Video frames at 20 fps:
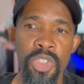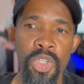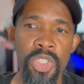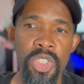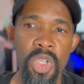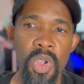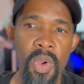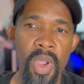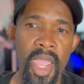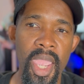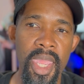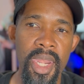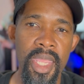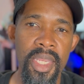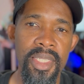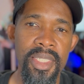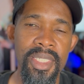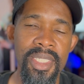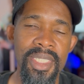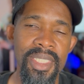just go ahead
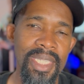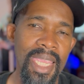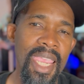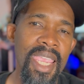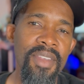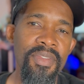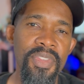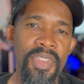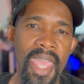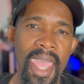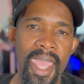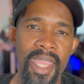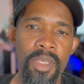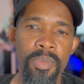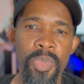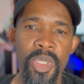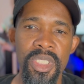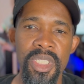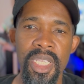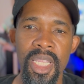and save
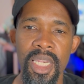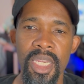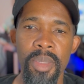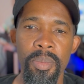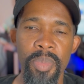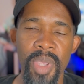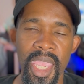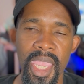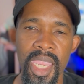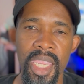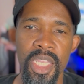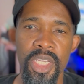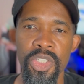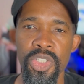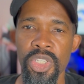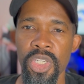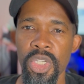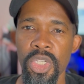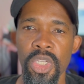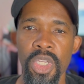that particular
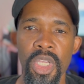page